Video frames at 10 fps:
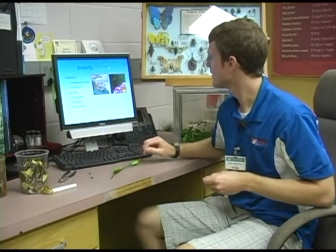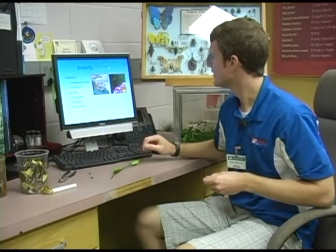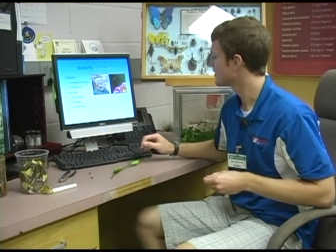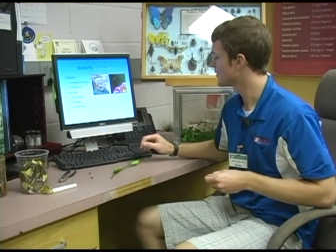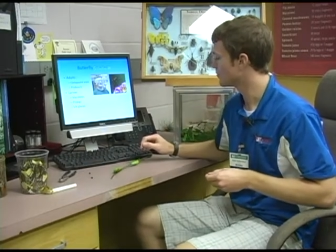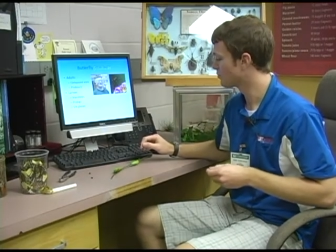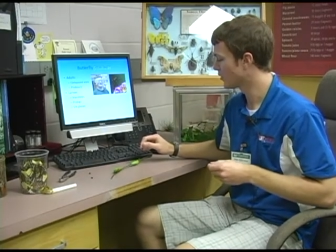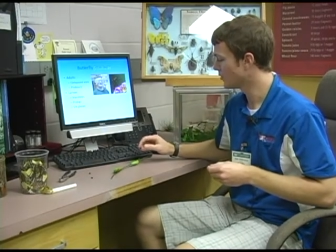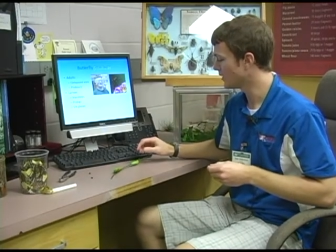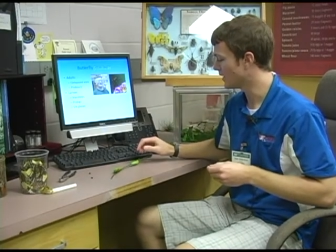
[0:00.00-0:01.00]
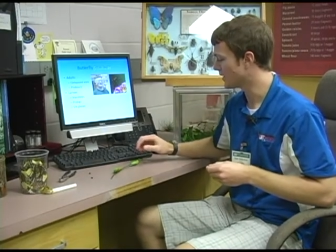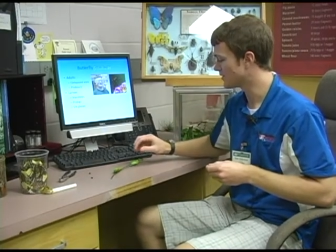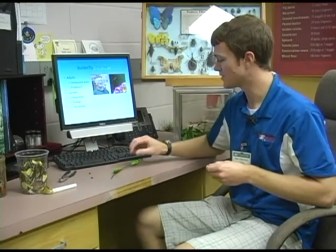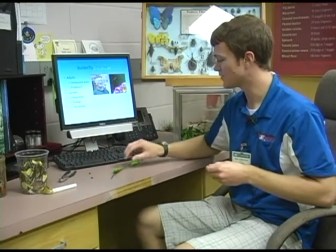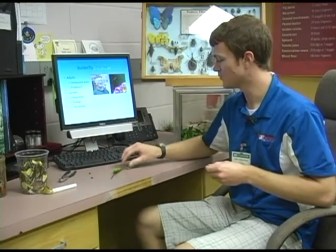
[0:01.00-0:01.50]
And so
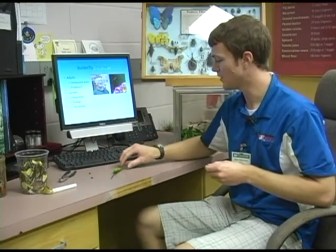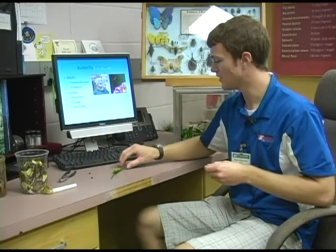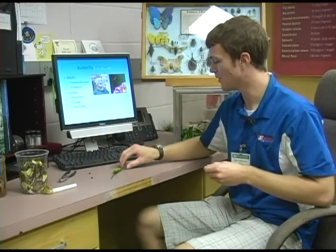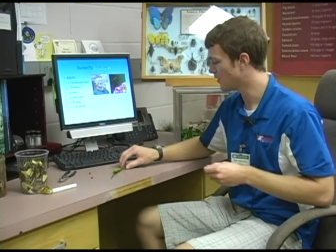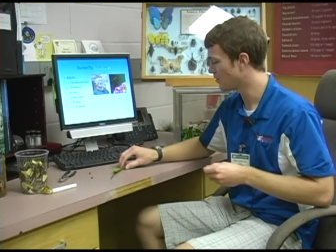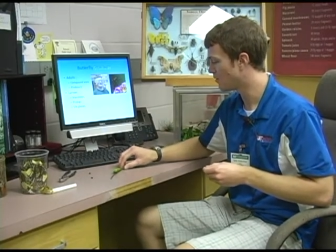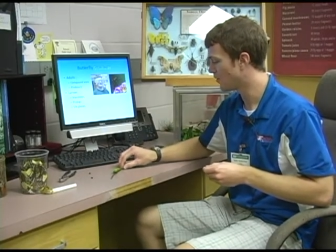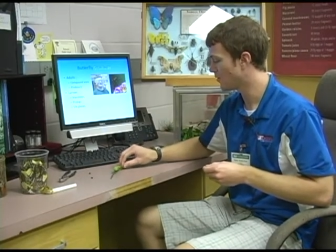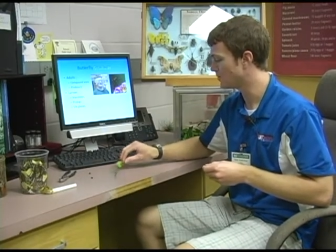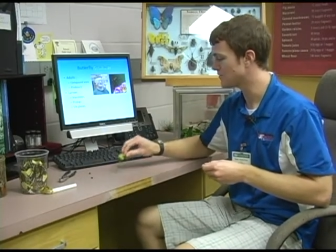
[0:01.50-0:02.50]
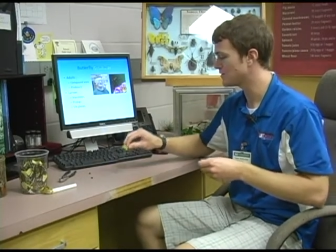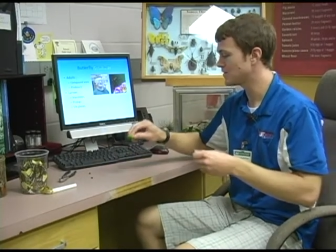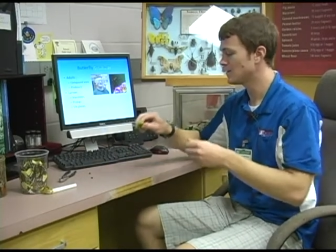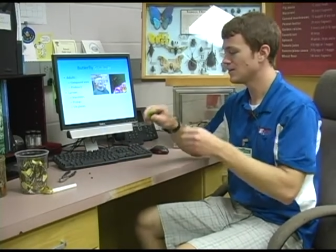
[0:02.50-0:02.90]
prolegs, what are those?